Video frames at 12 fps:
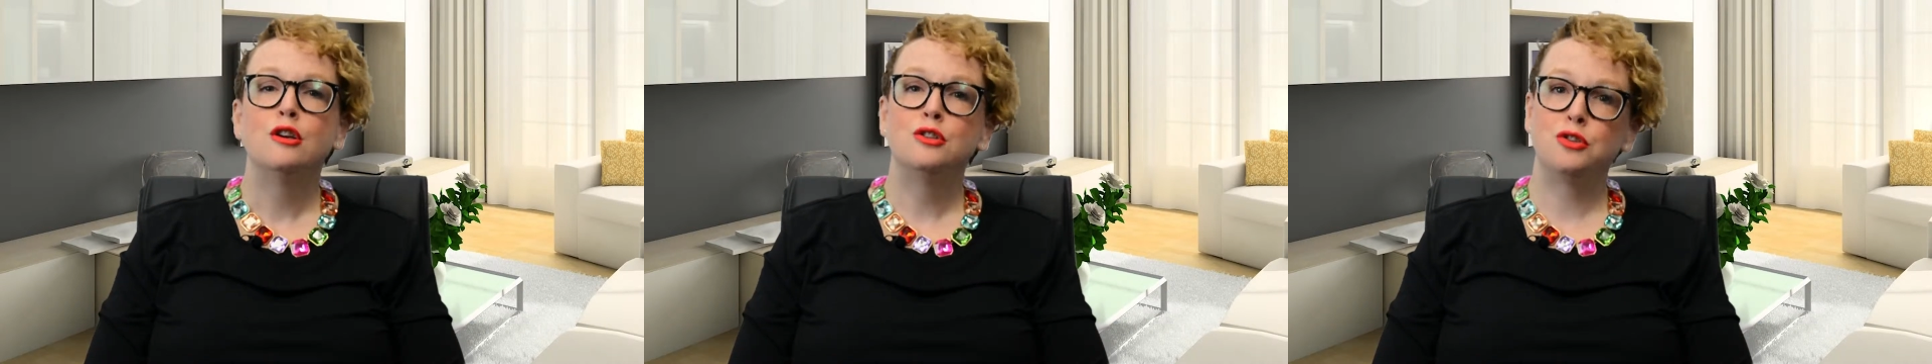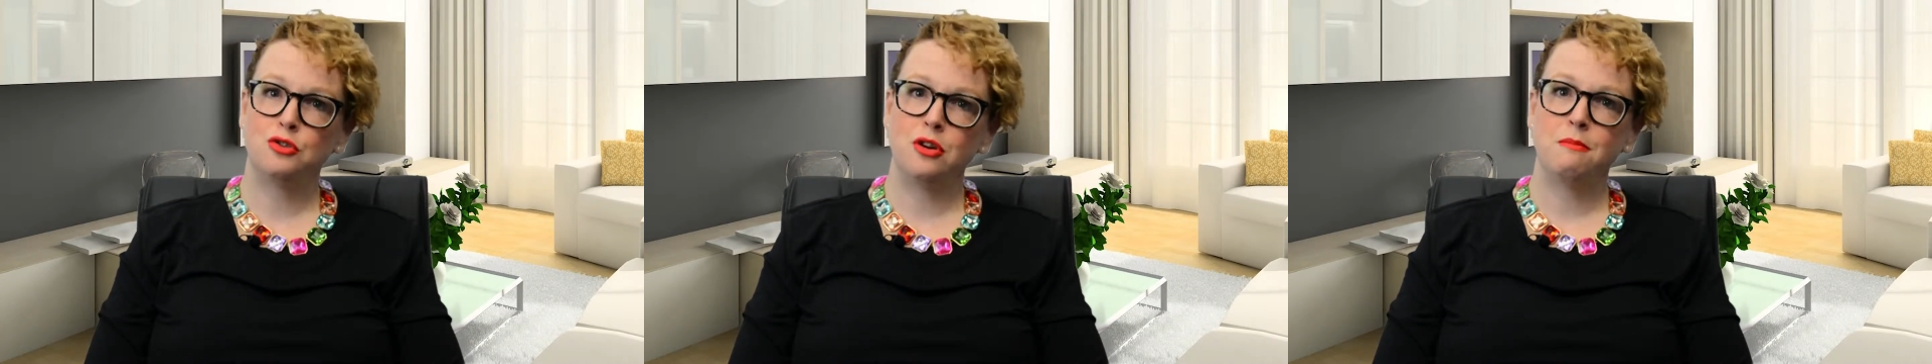
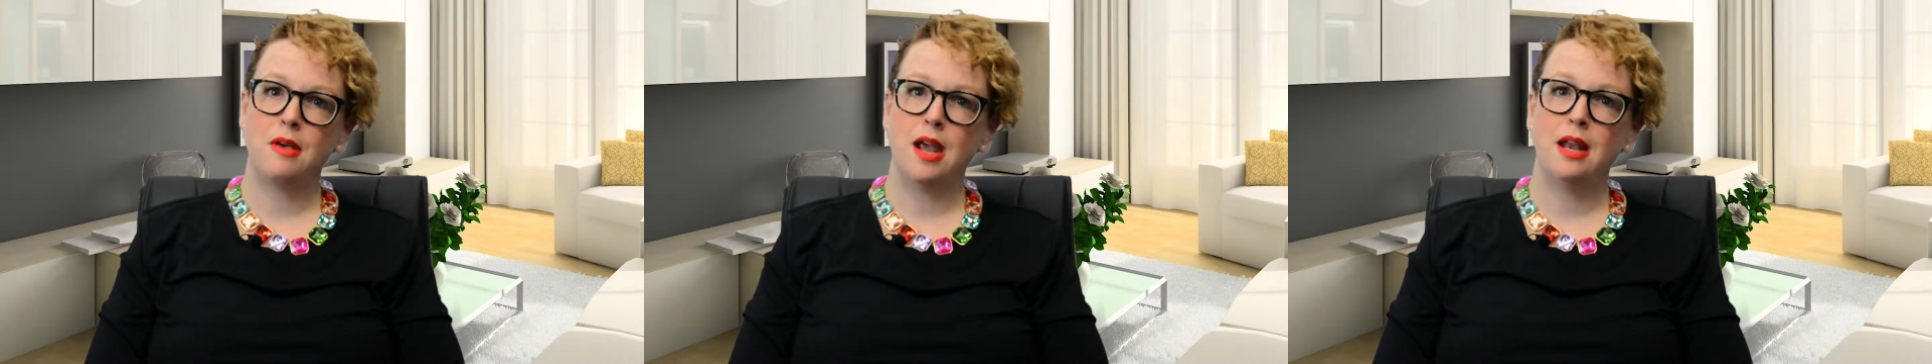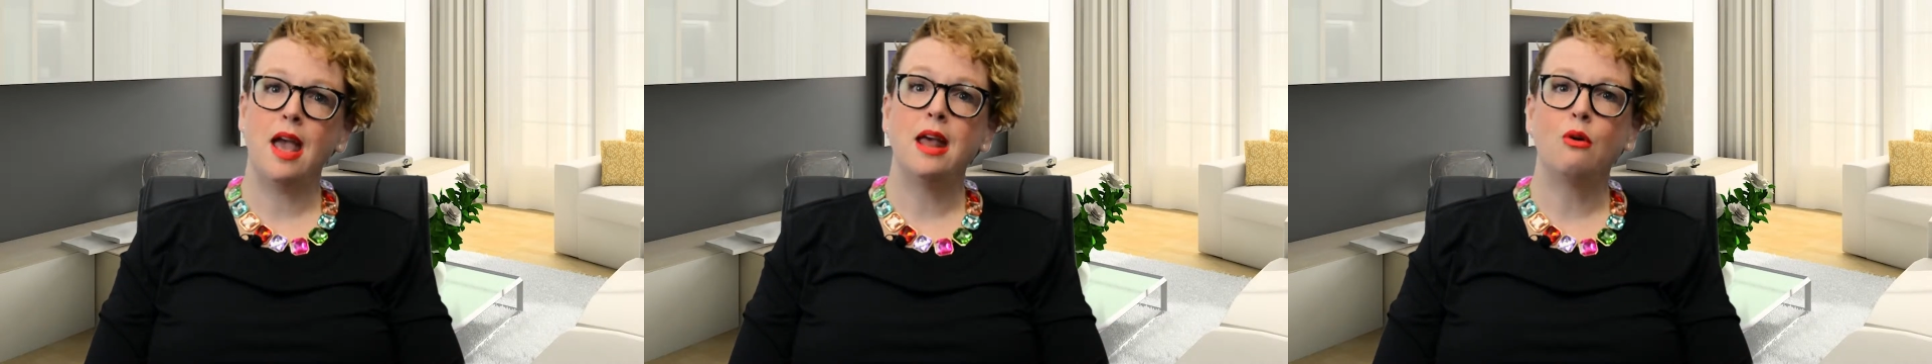
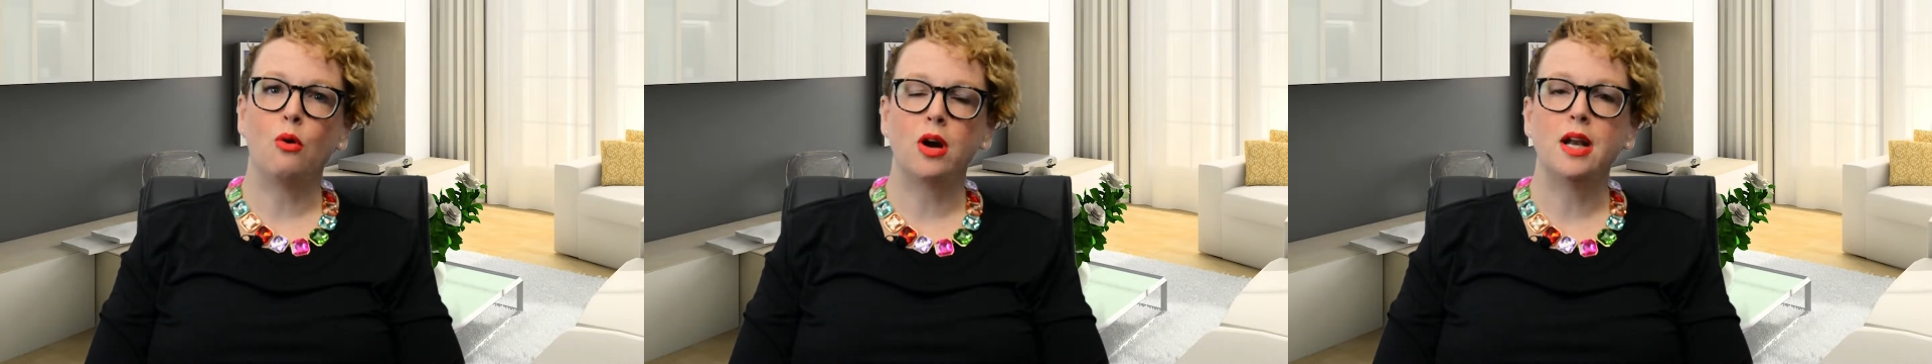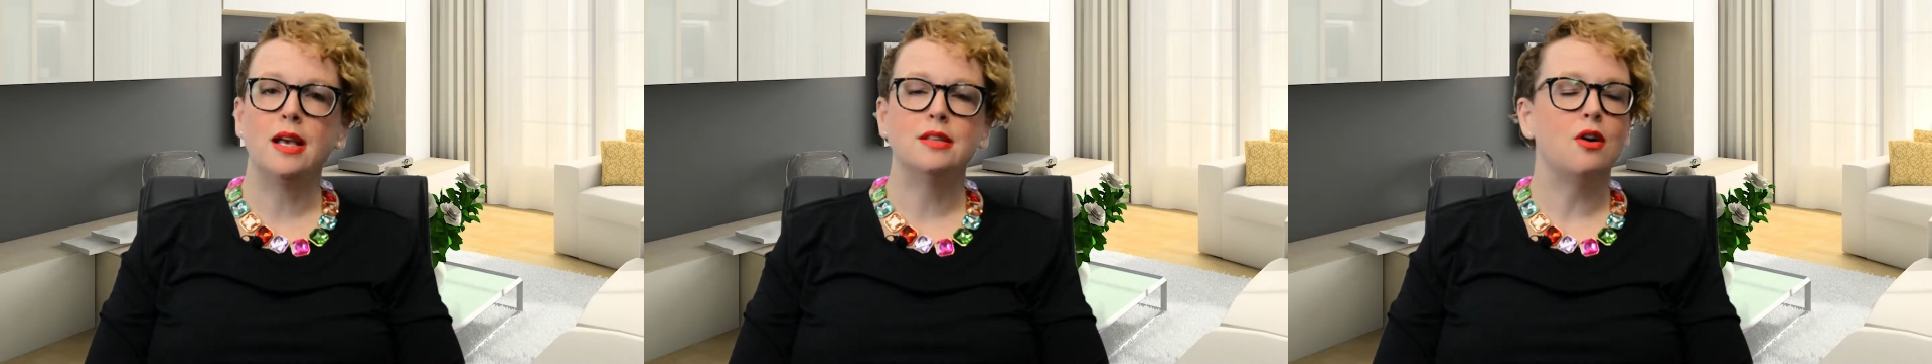streamline, and
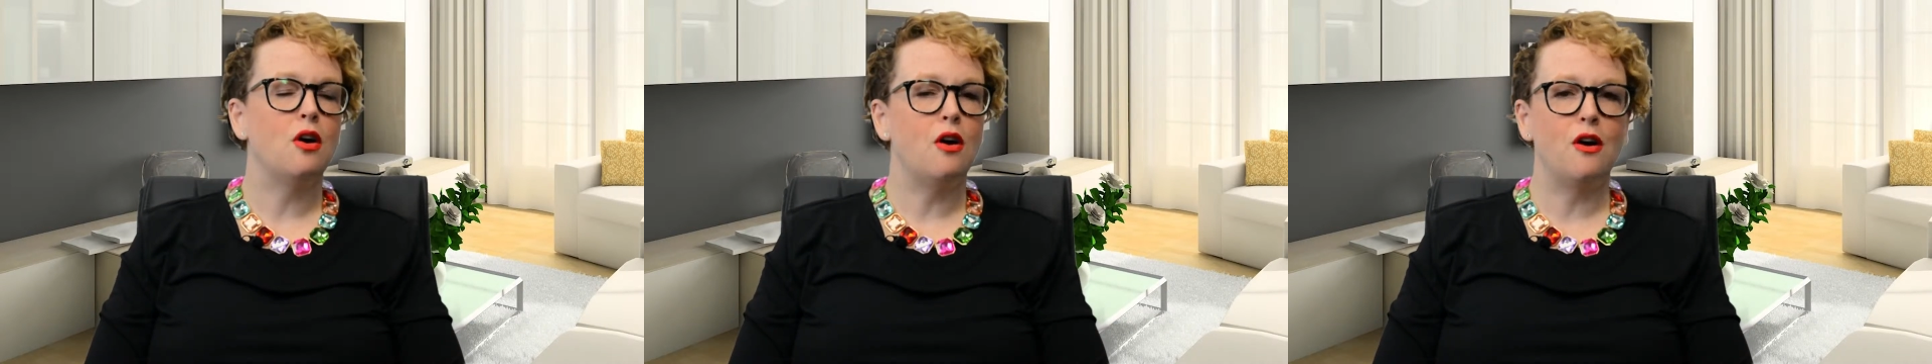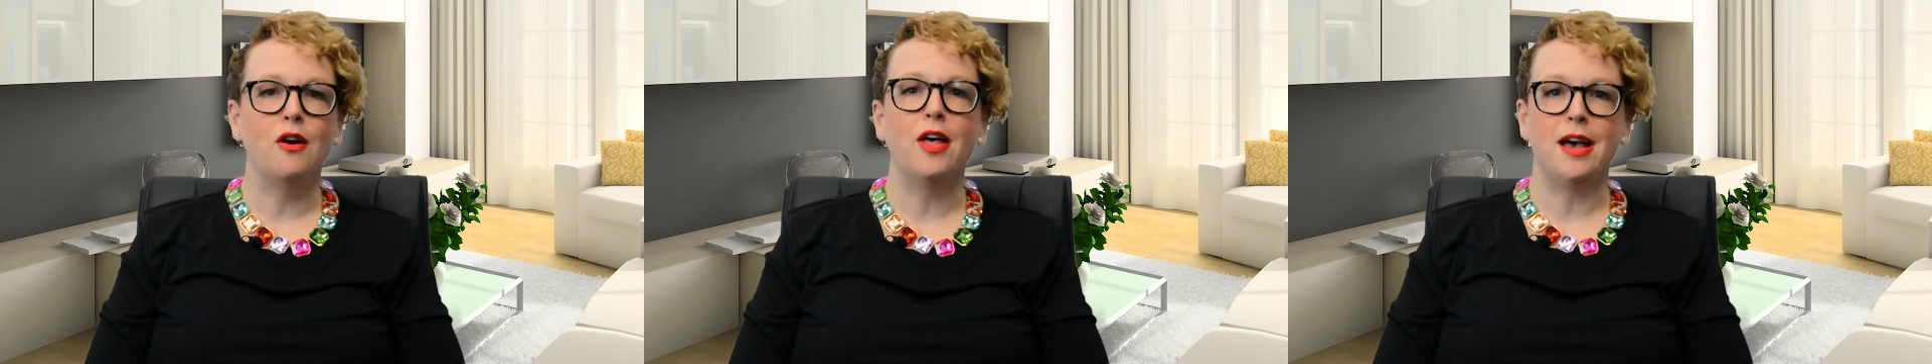organize
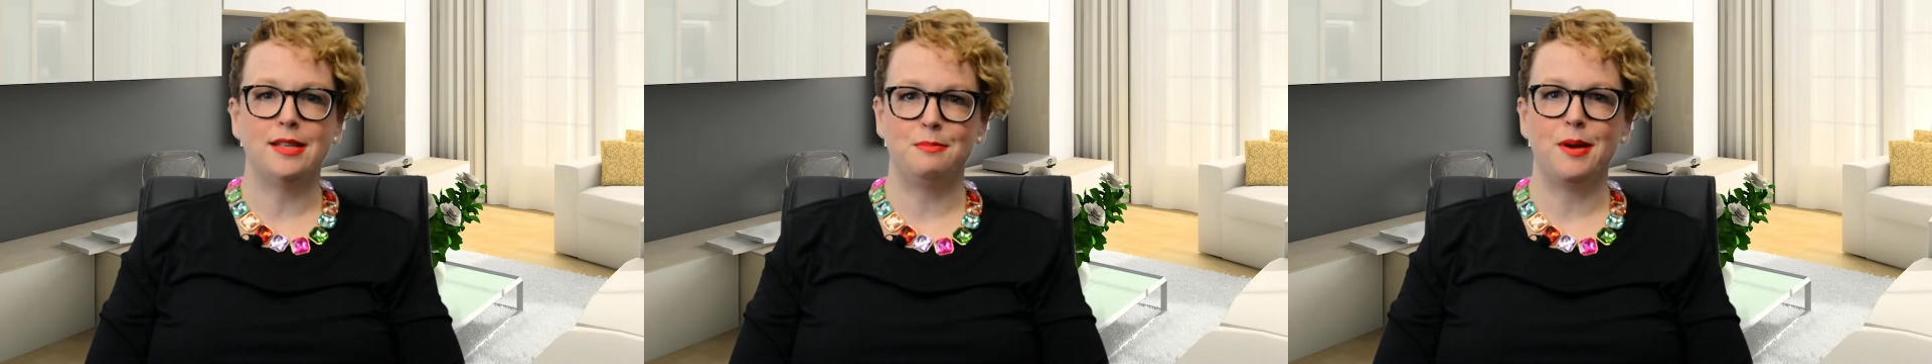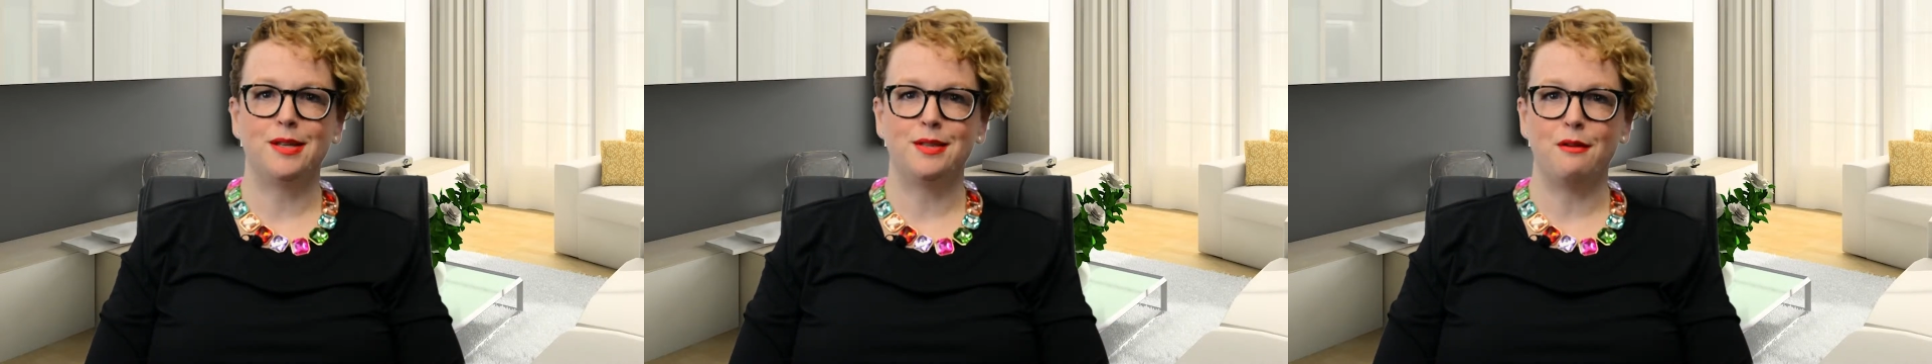all
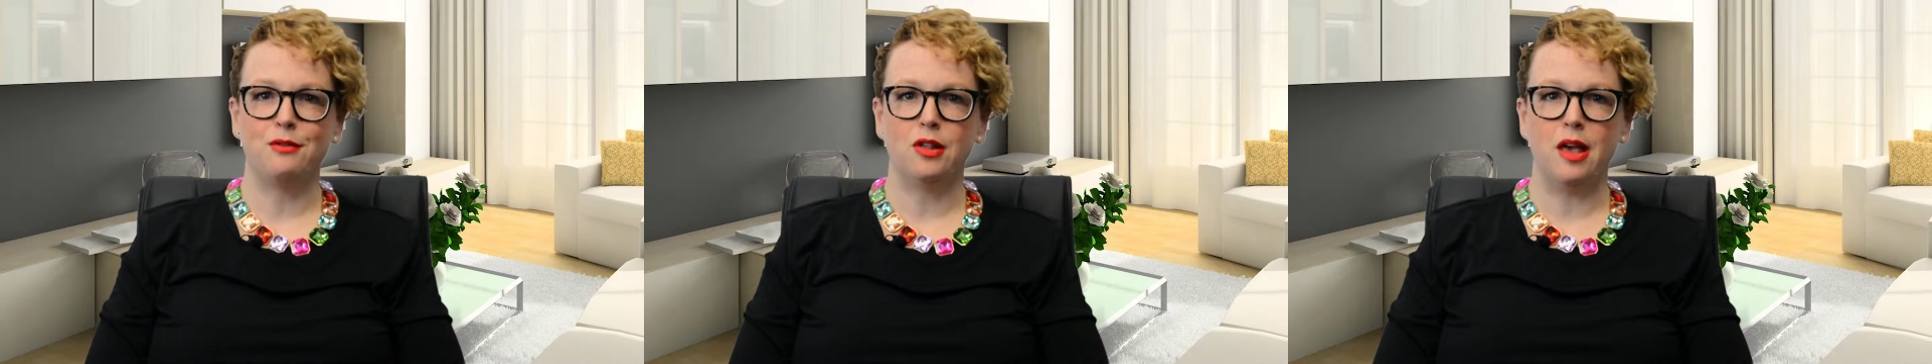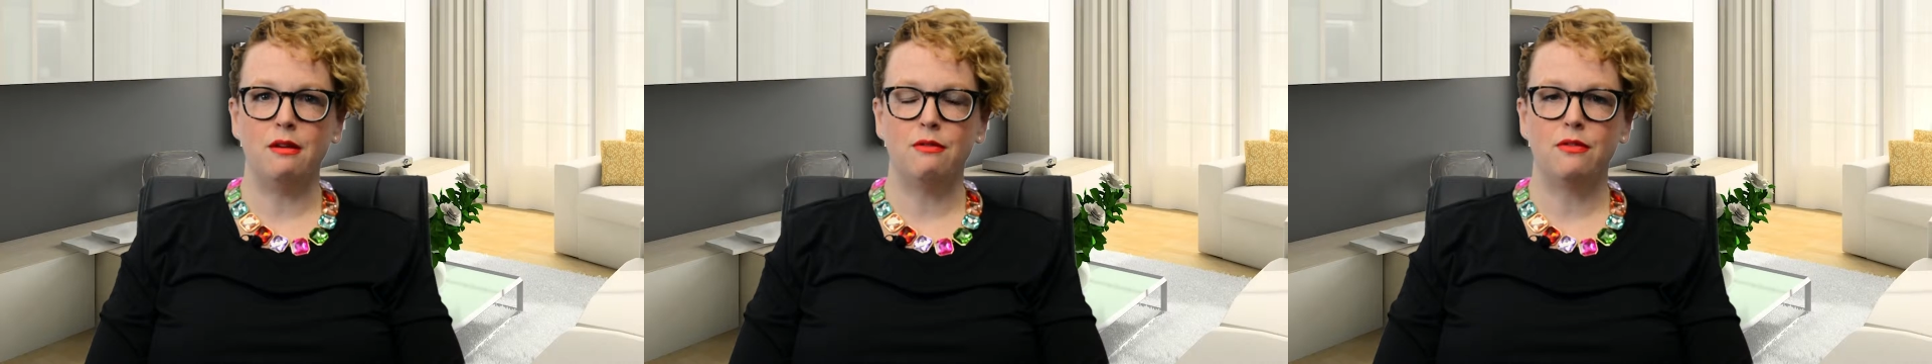aspects of your
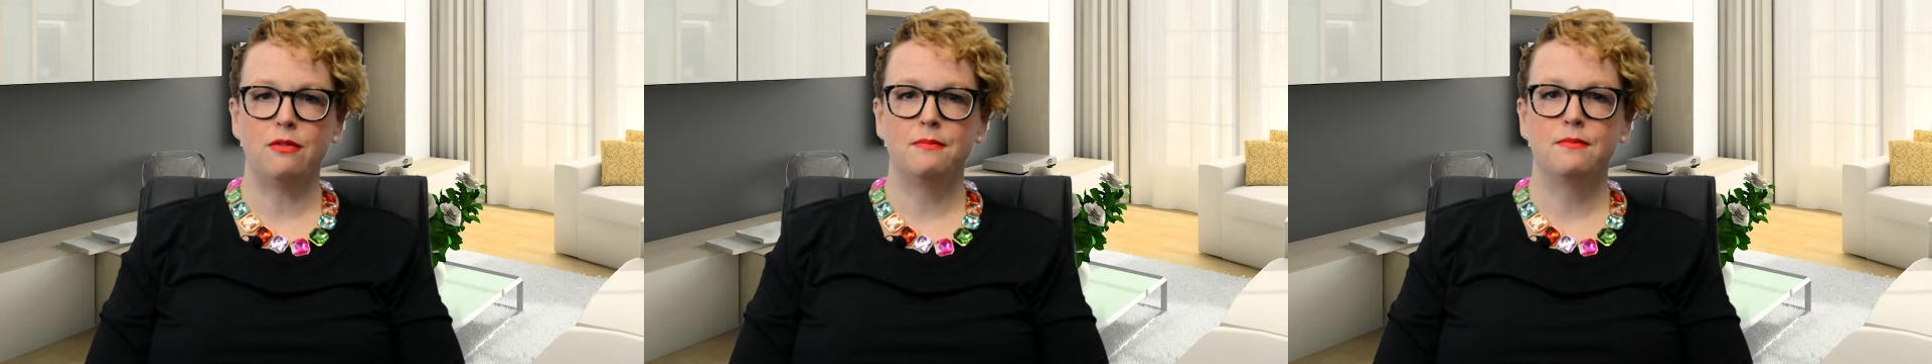life.